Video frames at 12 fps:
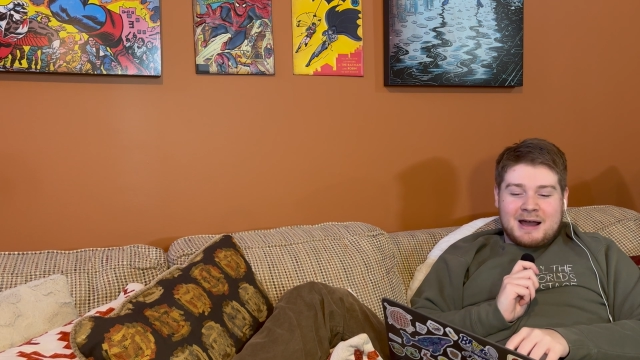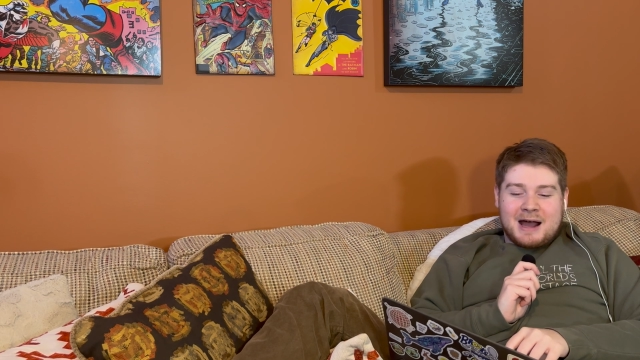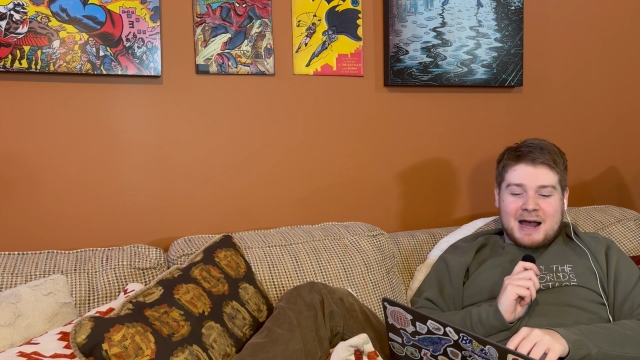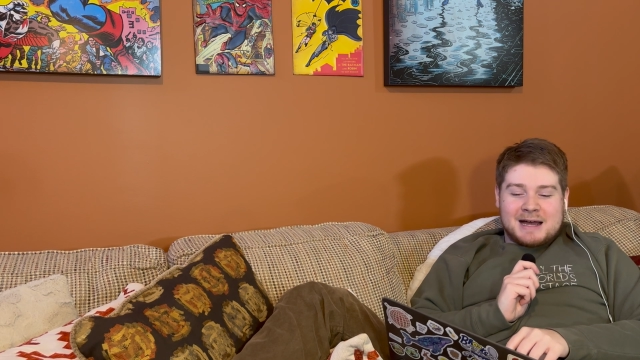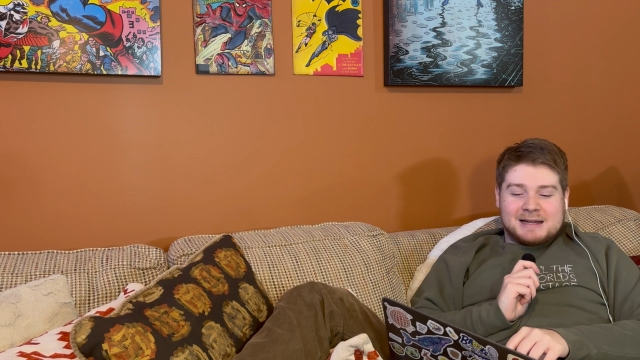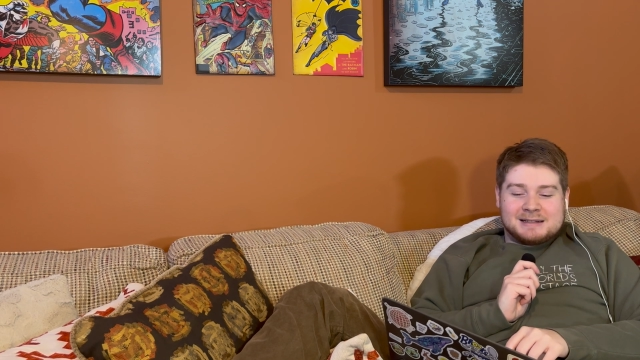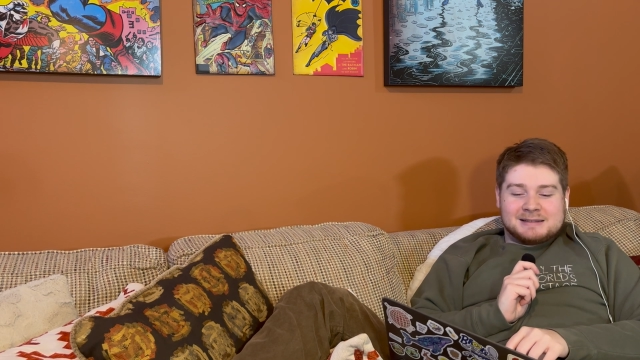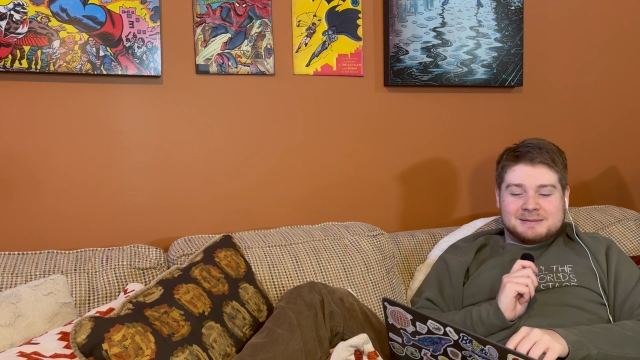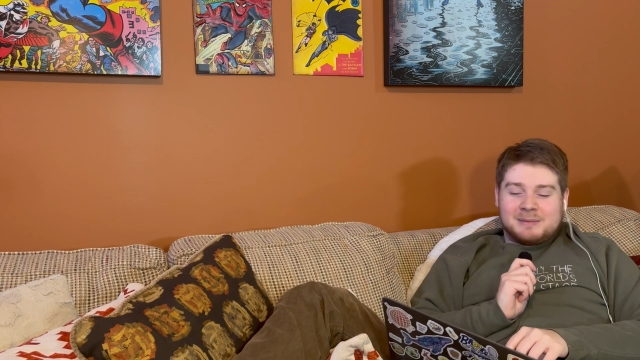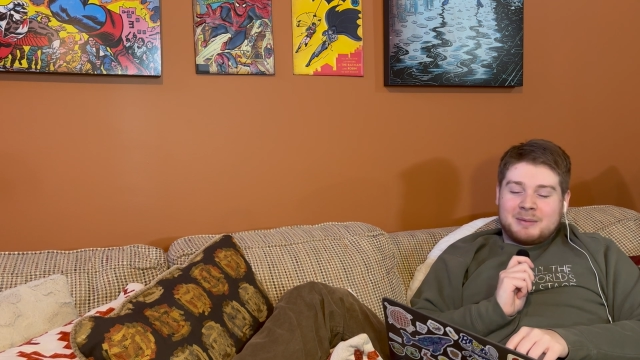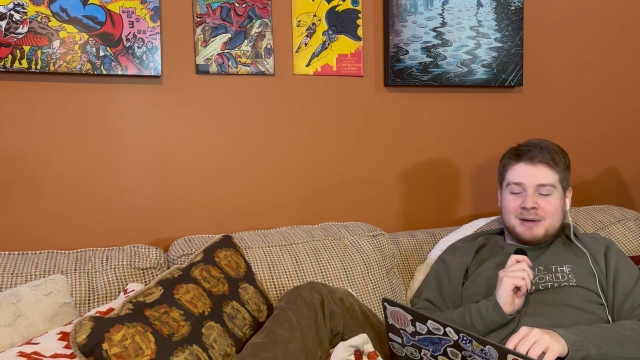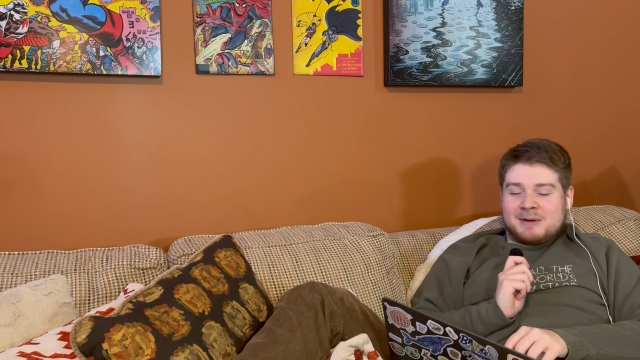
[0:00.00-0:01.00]
and
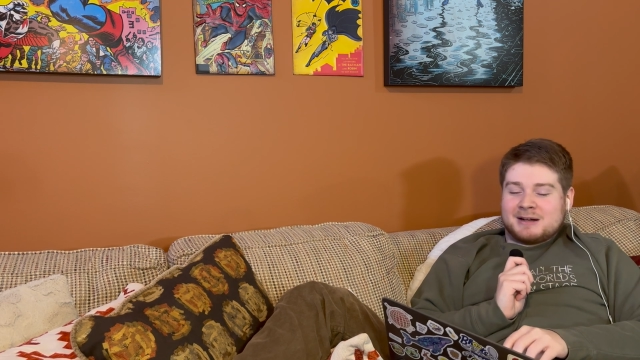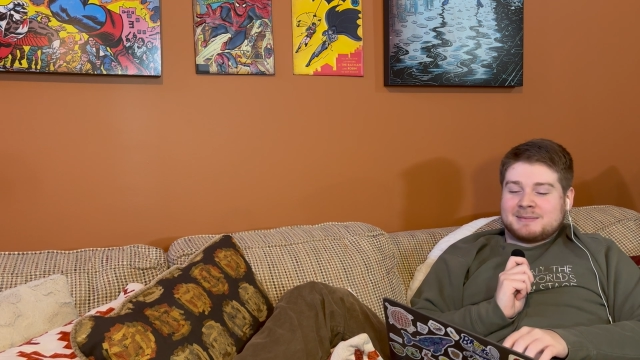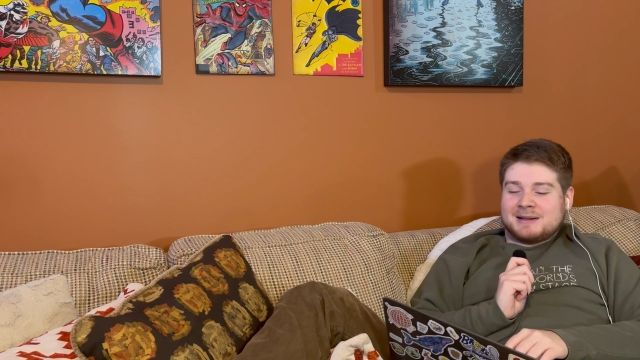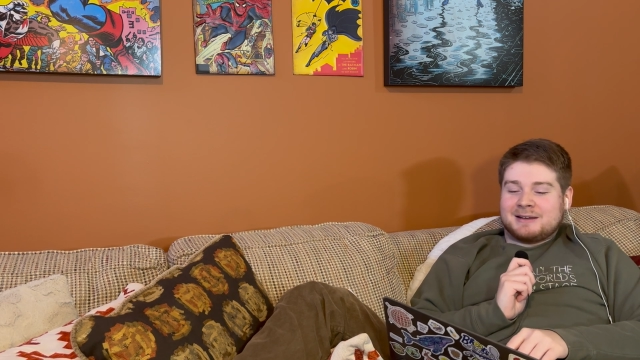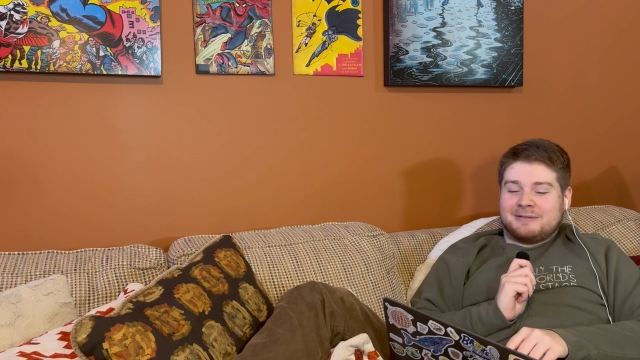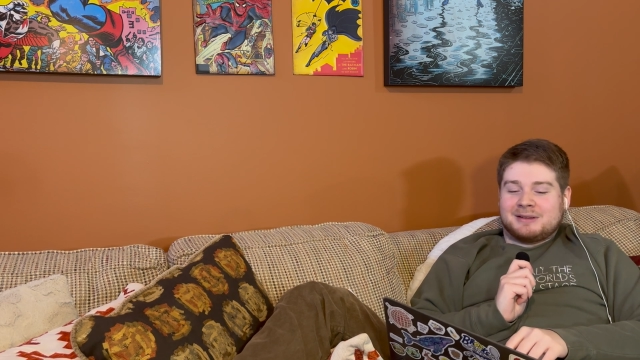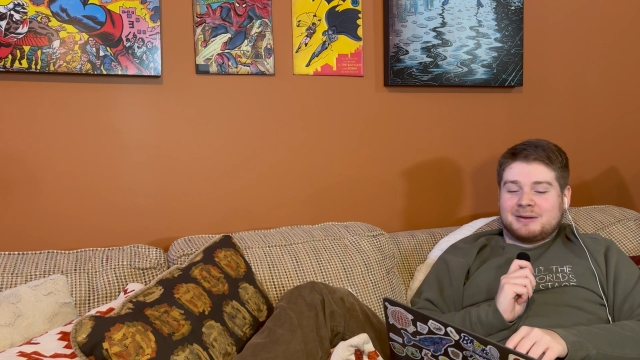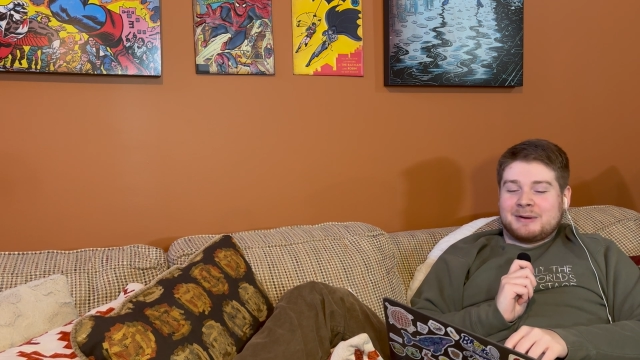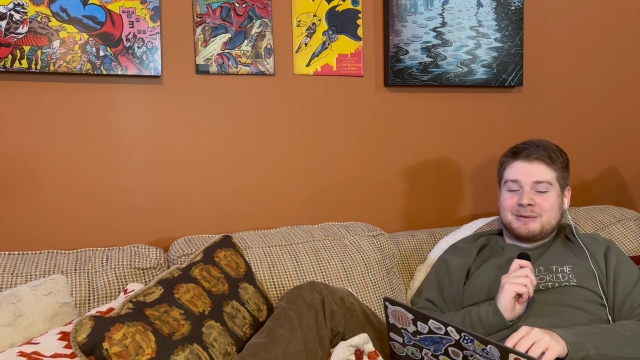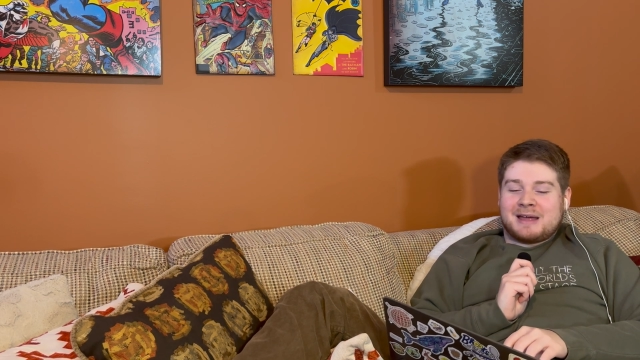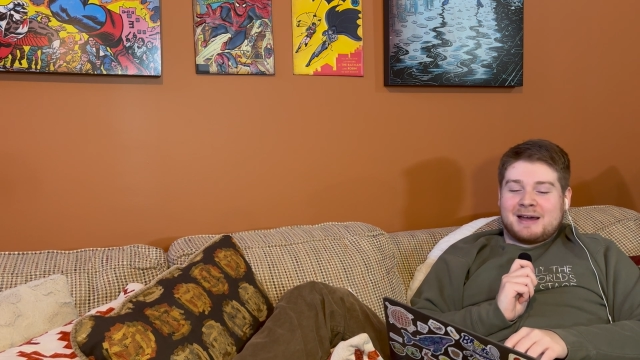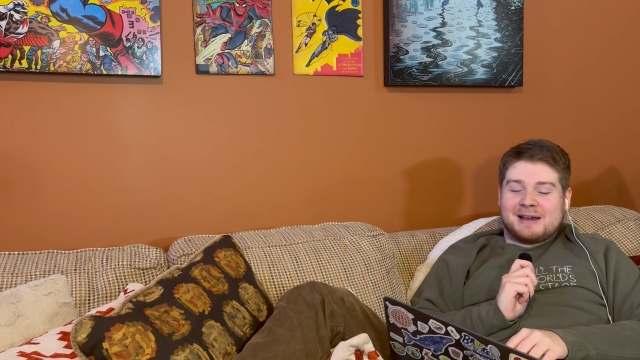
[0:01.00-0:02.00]
maybe embarrass myself a little bit
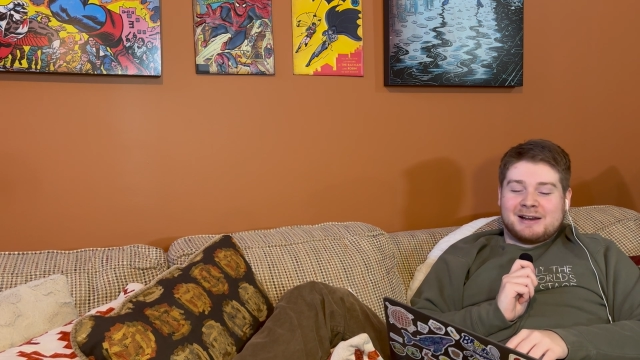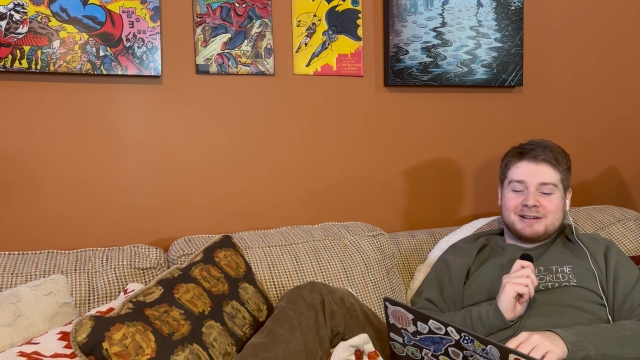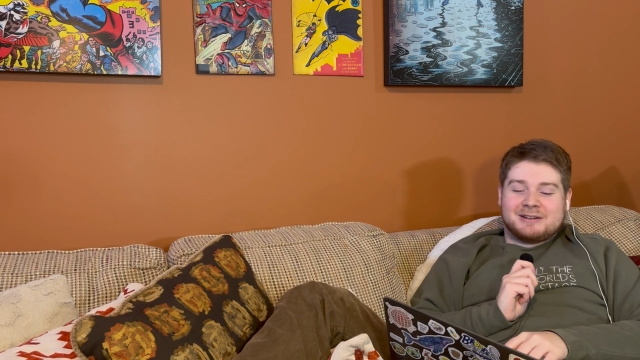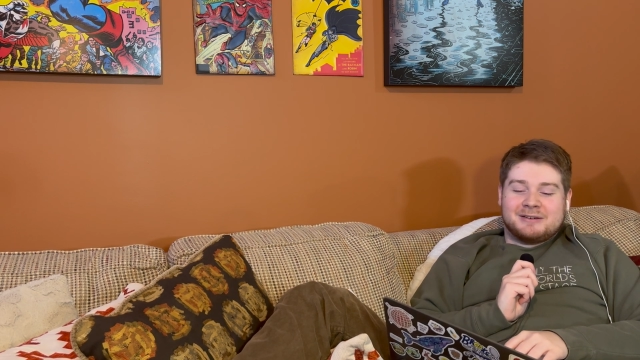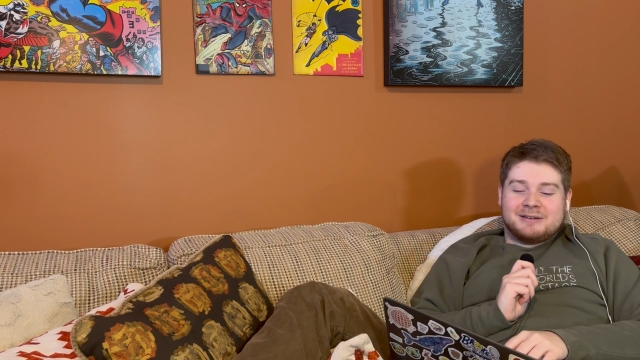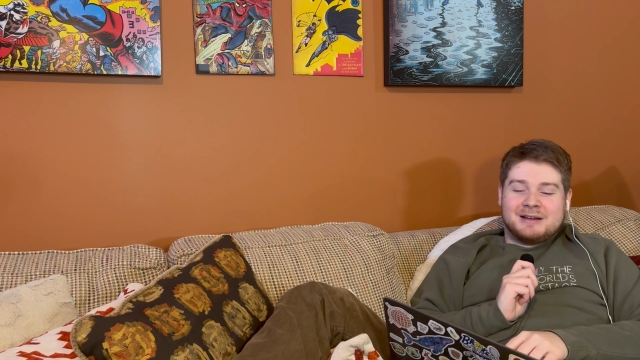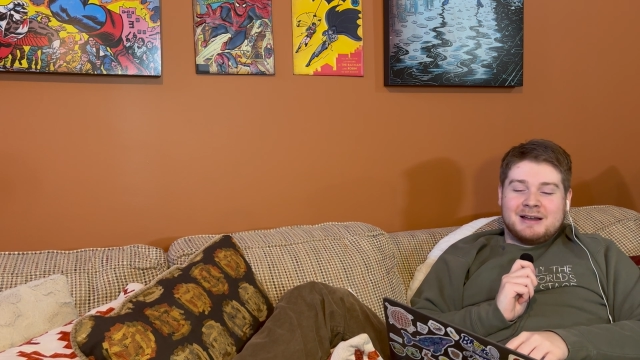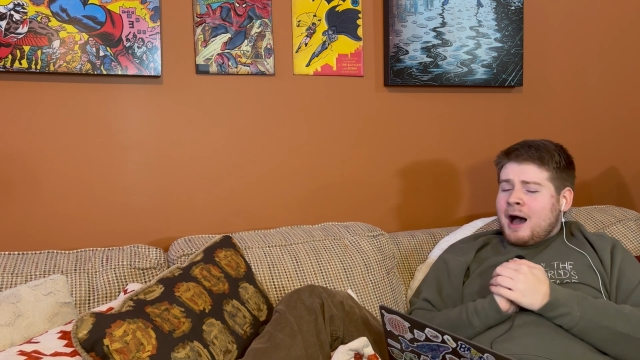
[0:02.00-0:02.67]
with that anecdote.